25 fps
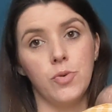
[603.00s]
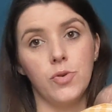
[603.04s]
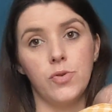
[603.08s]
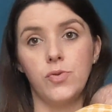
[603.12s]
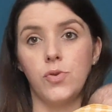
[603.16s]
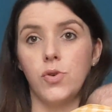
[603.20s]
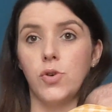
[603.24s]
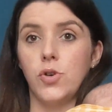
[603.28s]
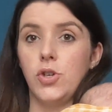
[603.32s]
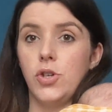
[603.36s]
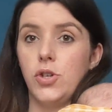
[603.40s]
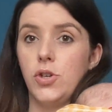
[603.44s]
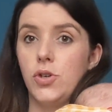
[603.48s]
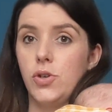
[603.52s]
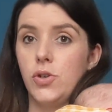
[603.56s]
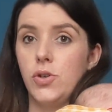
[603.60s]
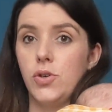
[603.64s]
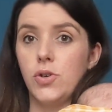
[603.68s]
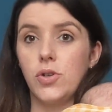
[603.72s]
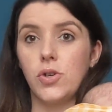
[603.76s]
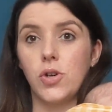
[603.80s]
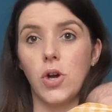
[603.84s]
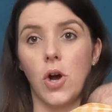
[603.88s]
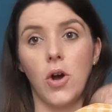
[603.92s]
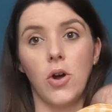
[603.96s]
before you
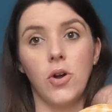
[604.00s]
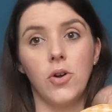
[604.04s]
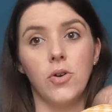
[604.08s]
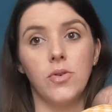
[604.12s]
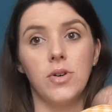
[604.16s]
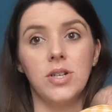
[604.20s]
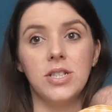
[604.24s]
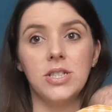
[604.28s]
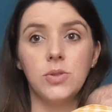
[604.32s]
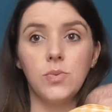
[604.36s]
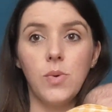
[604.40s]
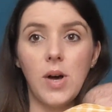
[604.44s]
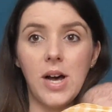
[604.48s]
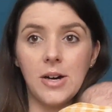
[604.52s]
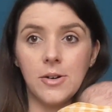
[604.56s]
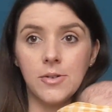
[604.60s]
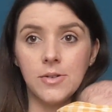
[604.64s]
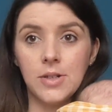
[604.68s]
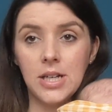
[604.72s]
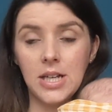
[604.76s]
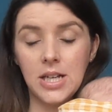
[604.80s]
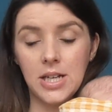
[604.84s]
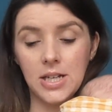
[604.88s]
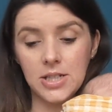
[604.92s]
go as well.